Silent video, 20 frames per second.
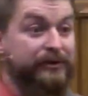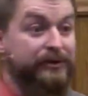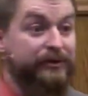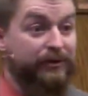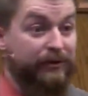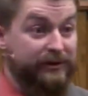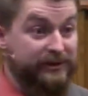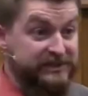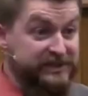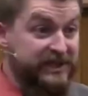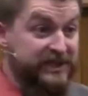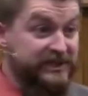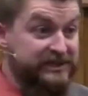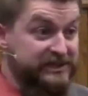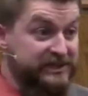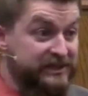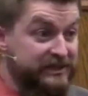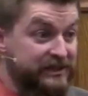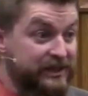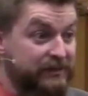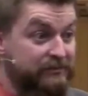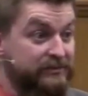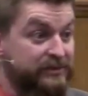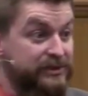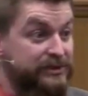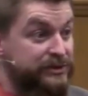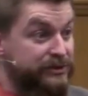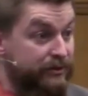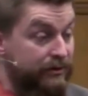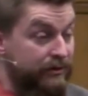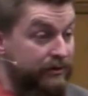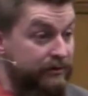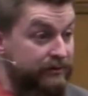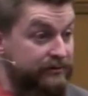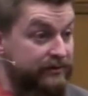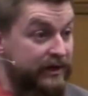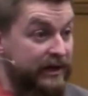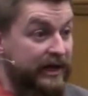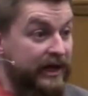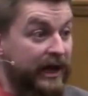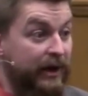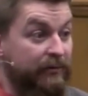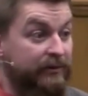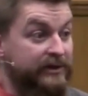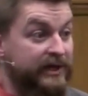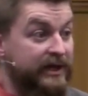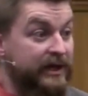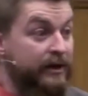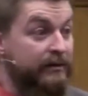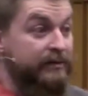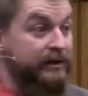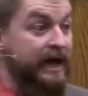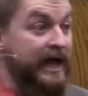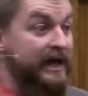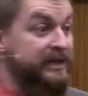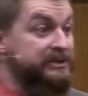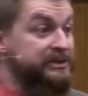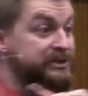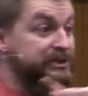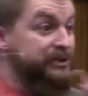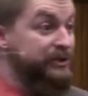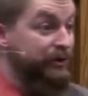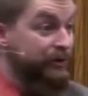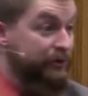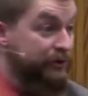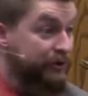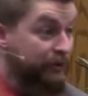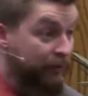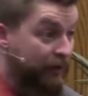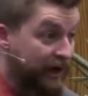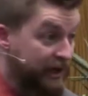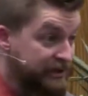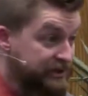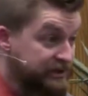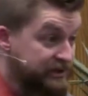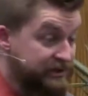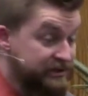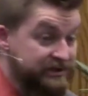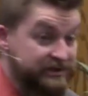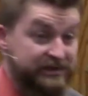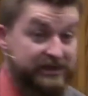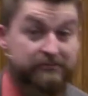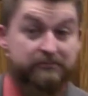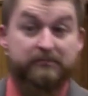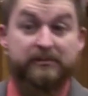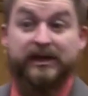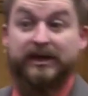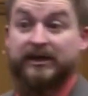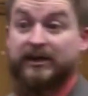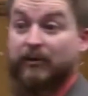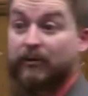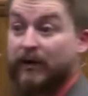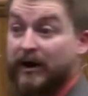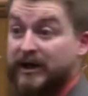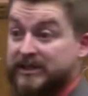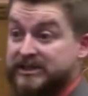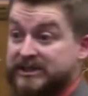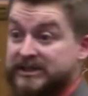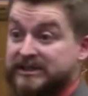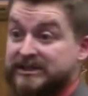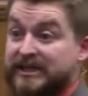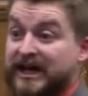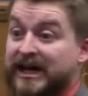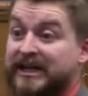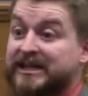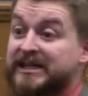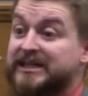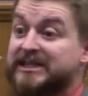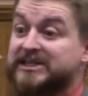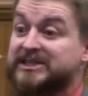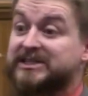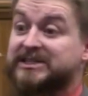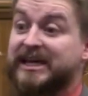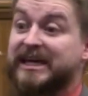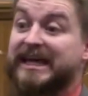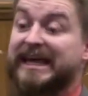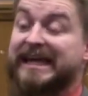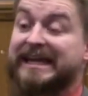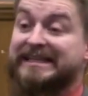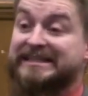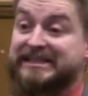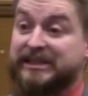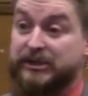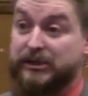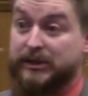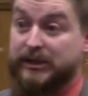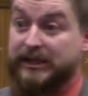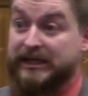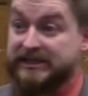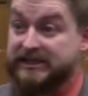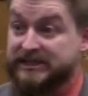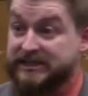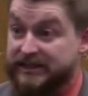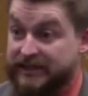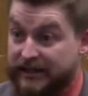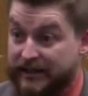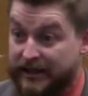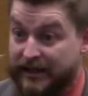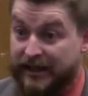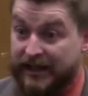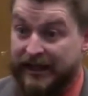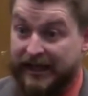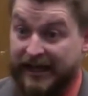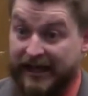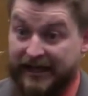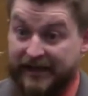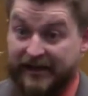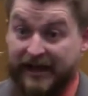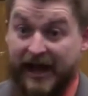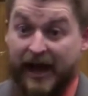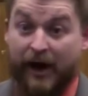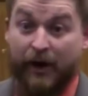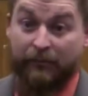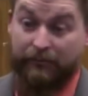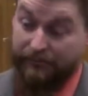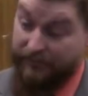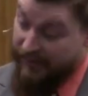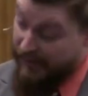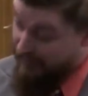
you're teaching them the truth. And when they come and ask you questions and me questions, I need to sit and to listen and to help